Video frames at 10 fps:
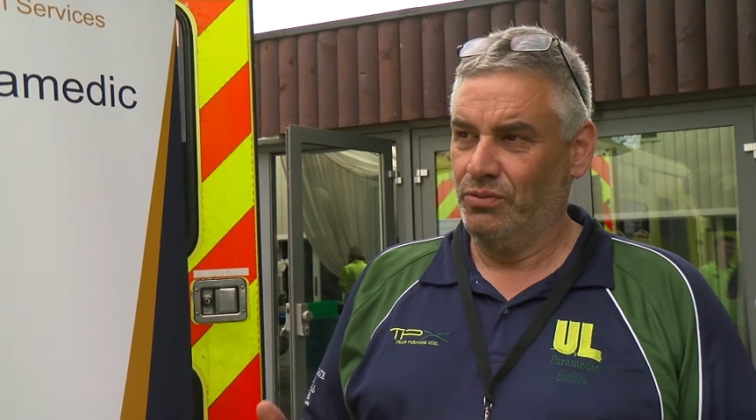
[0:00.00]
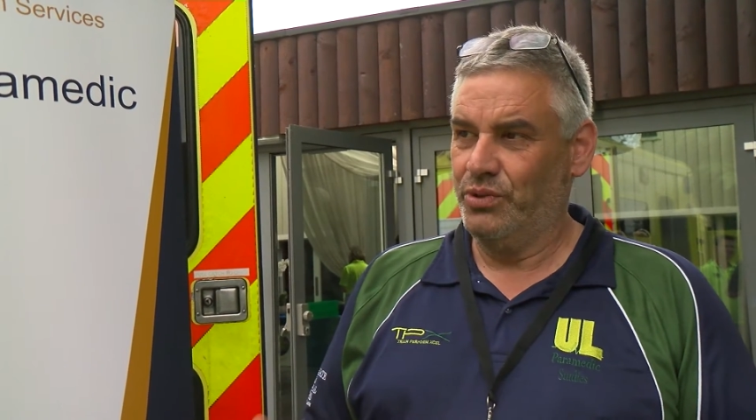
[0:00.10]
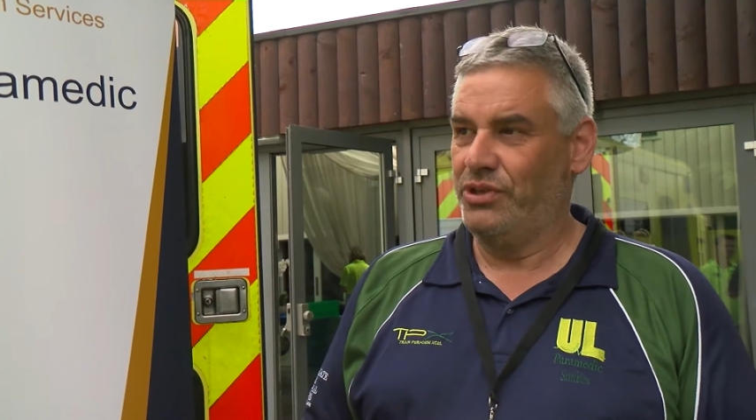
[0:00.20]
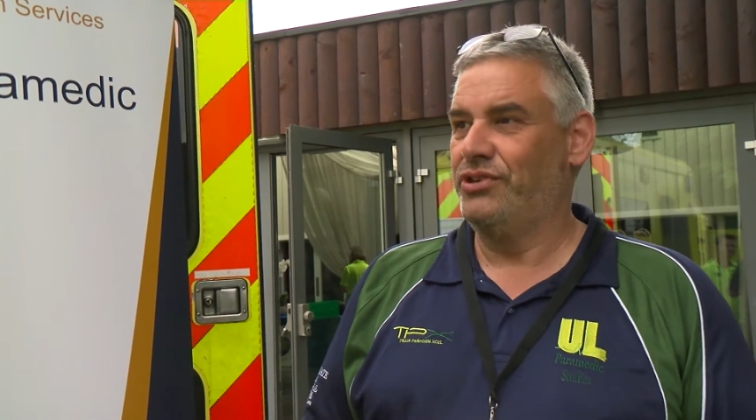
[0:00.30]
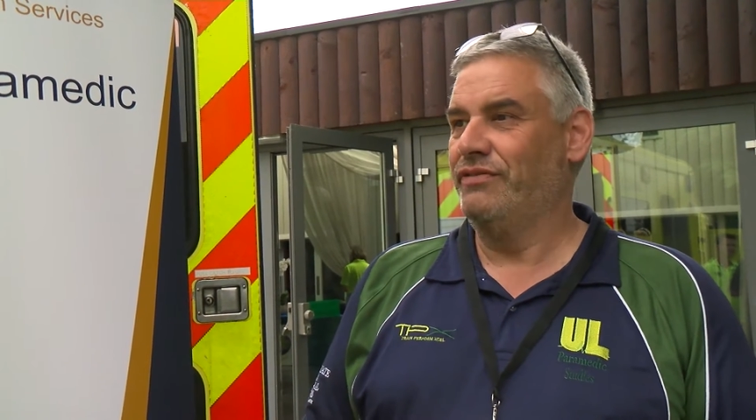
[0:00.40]

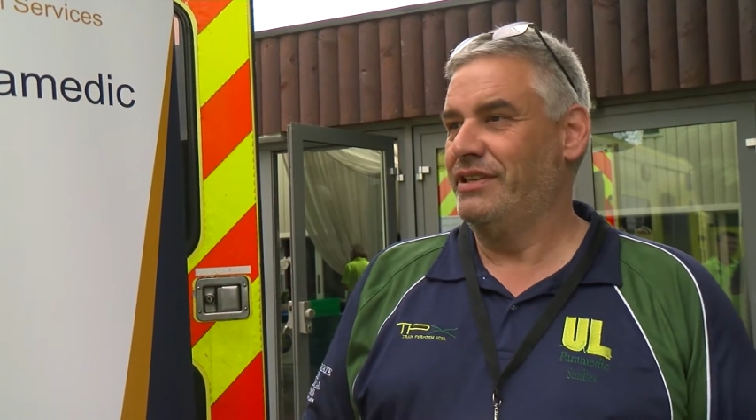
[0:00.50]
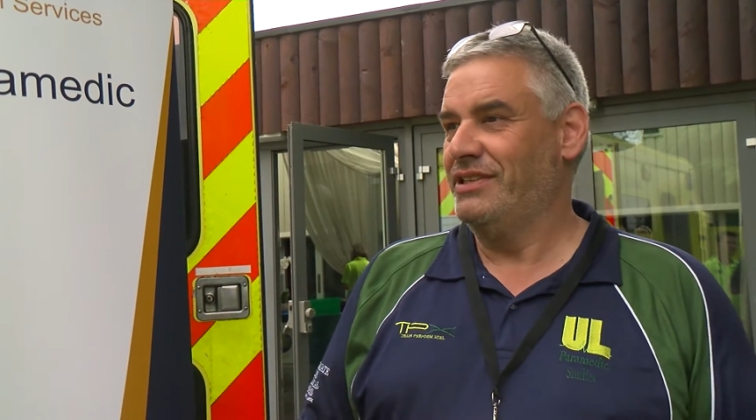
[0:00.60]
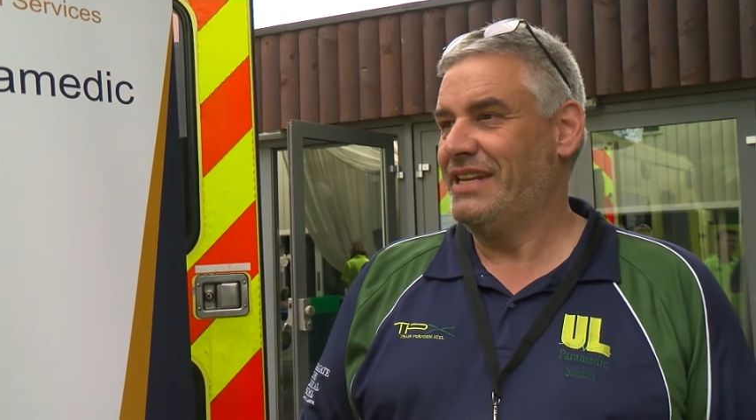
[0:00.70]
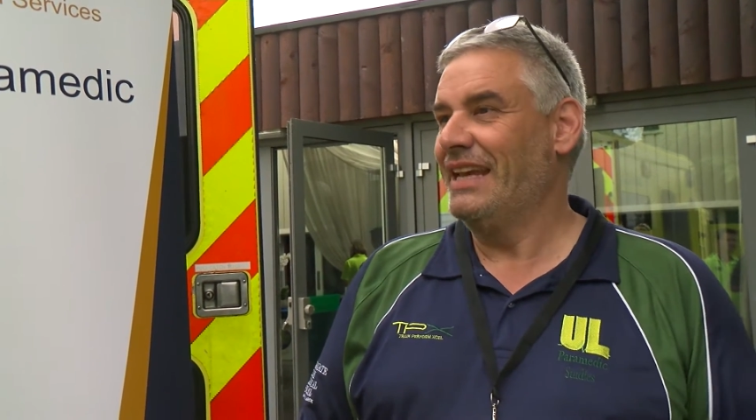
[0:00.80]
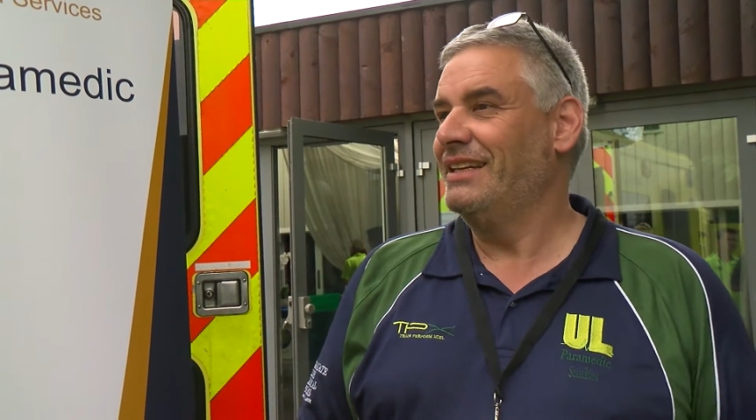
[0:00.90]
which of
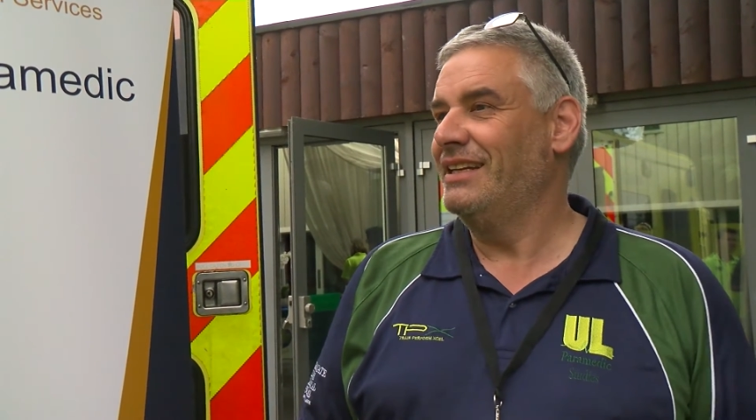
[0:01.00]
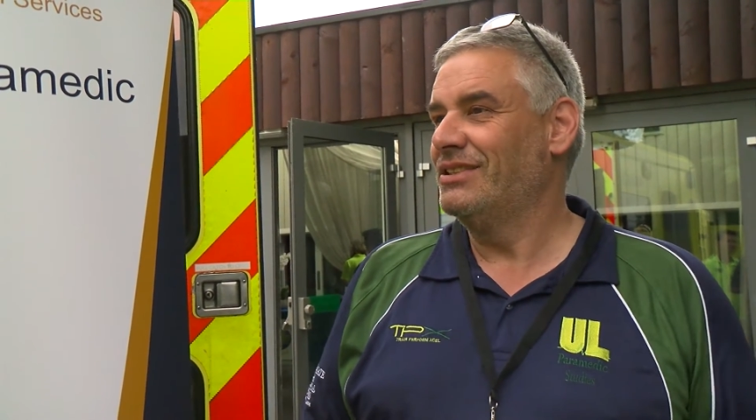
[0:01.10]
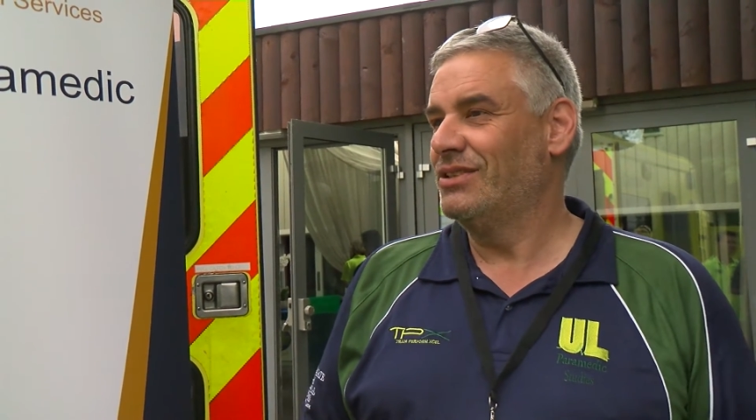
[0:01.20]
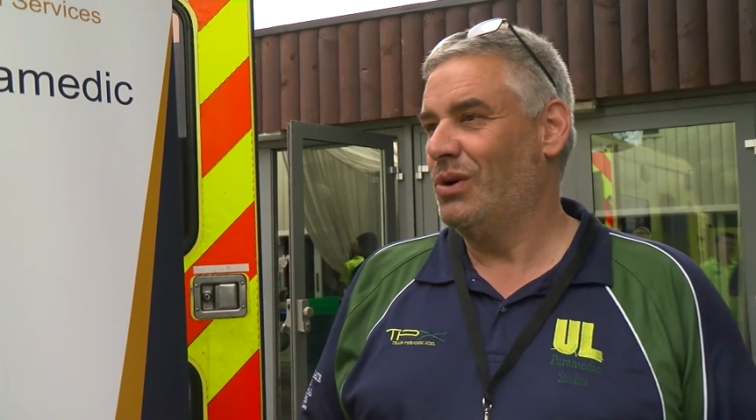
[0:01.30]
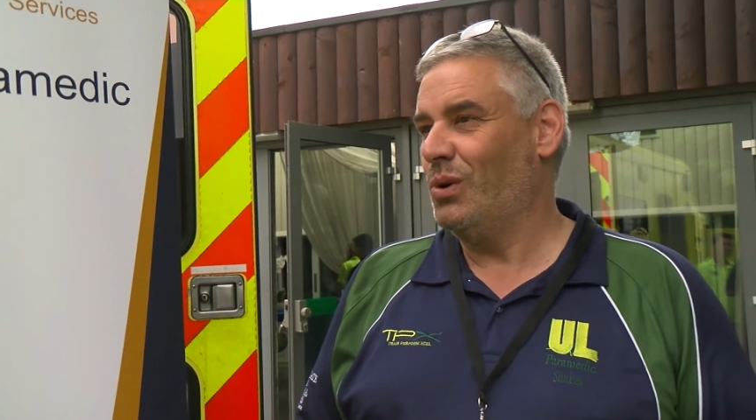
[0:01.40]
these
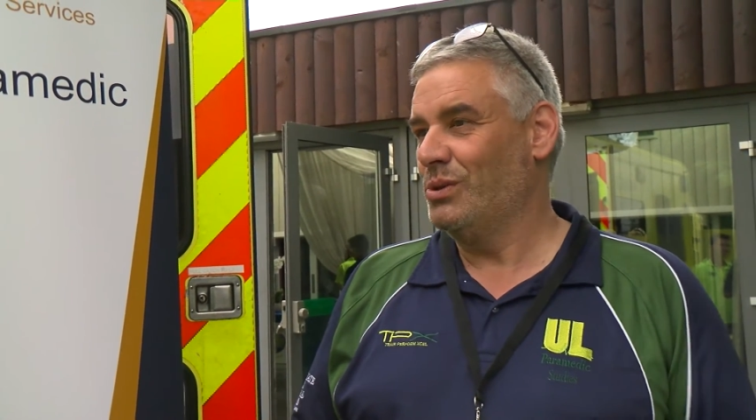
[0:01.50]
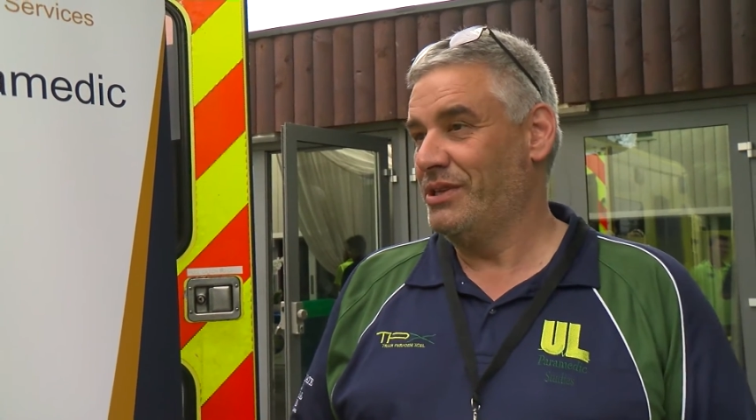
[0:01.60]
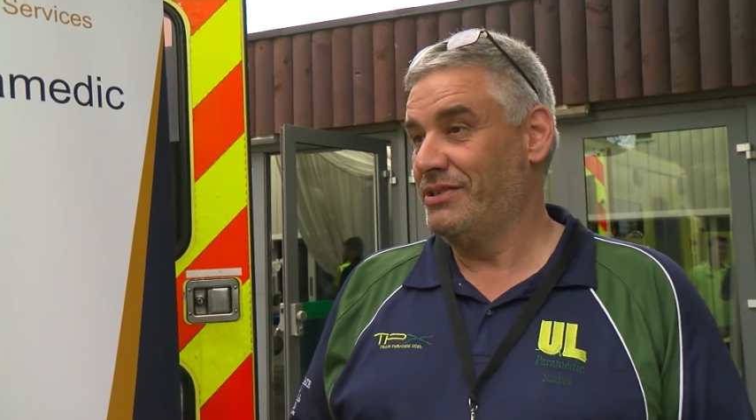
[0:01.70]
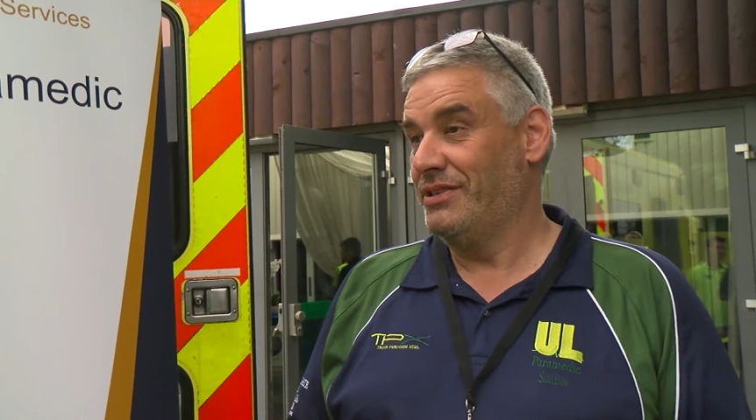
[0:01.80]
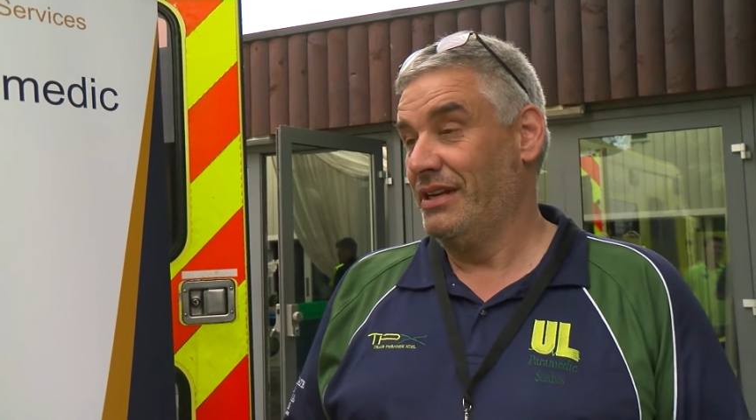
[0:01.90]
techniques
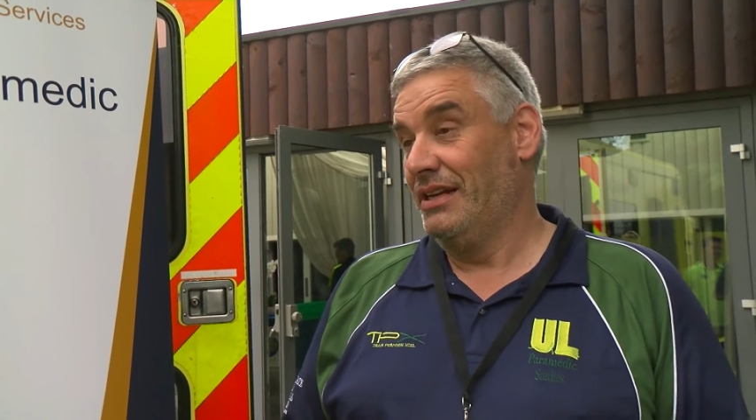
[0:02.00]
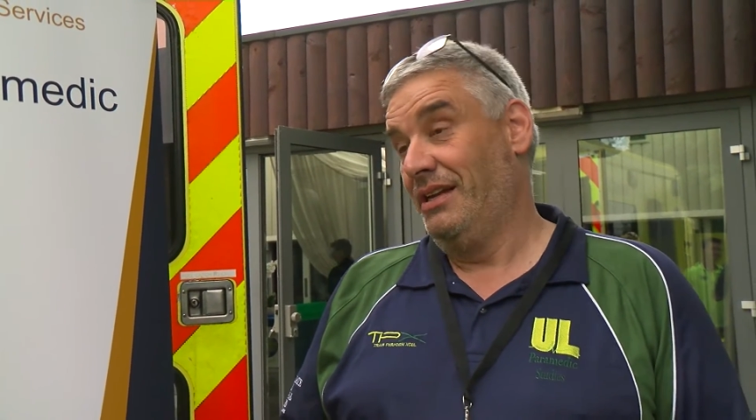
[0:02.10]
causes